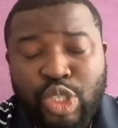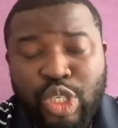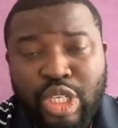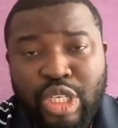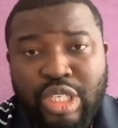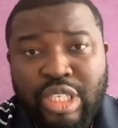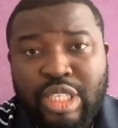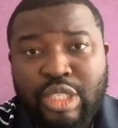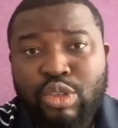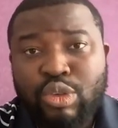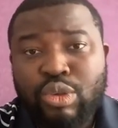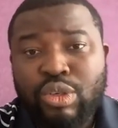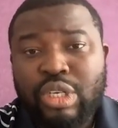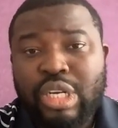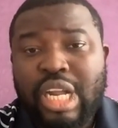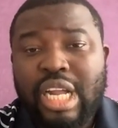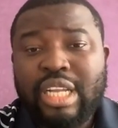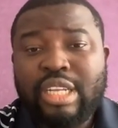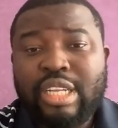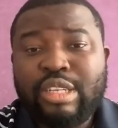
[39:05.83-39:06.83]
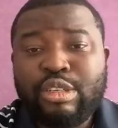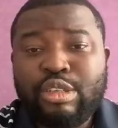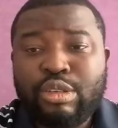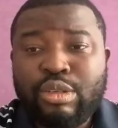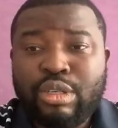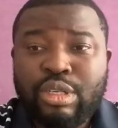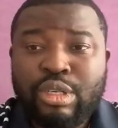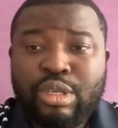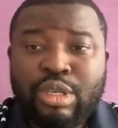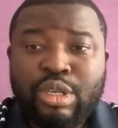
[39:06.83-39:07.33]
like
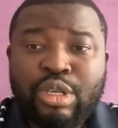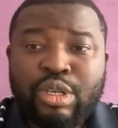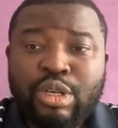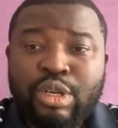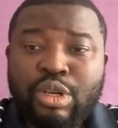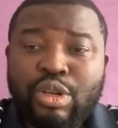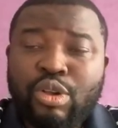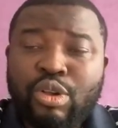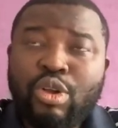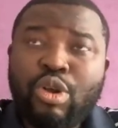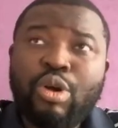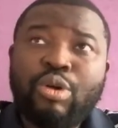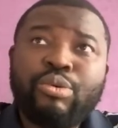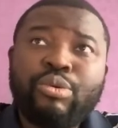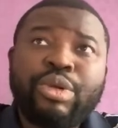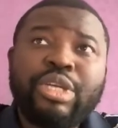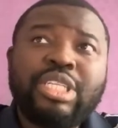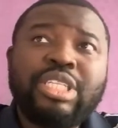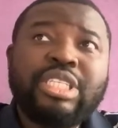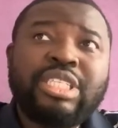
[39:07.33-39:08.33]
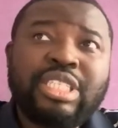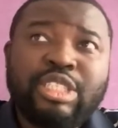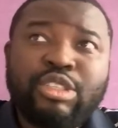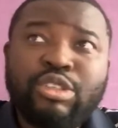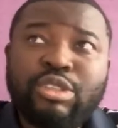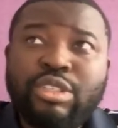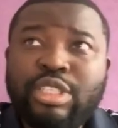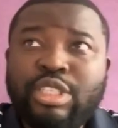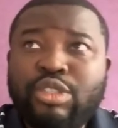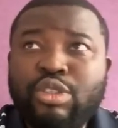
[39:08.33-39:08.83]
come with. You
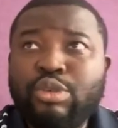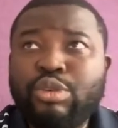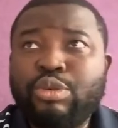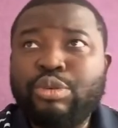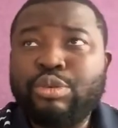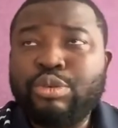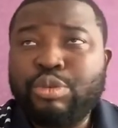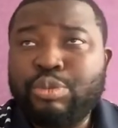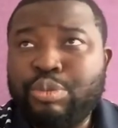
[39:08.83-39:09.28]
need to